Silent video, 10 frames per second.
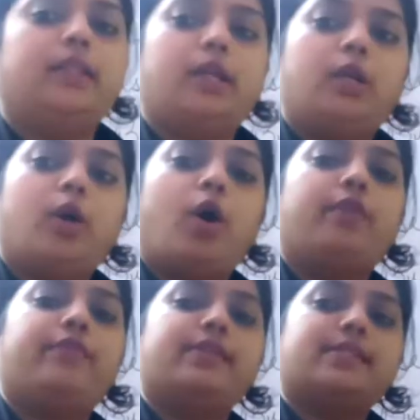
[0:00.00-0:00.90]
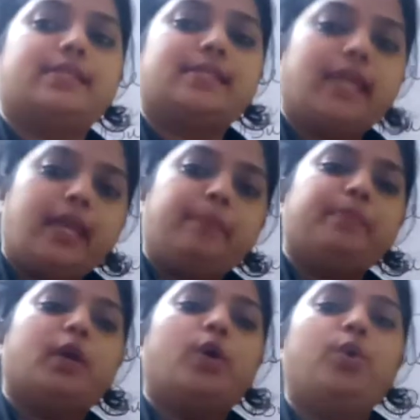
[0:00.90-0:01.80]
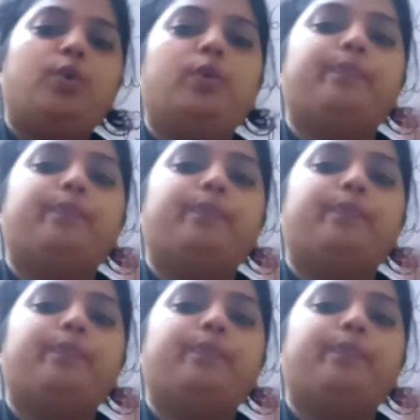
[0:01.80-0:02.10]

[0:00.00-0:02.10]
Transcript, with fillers: The dog was the same who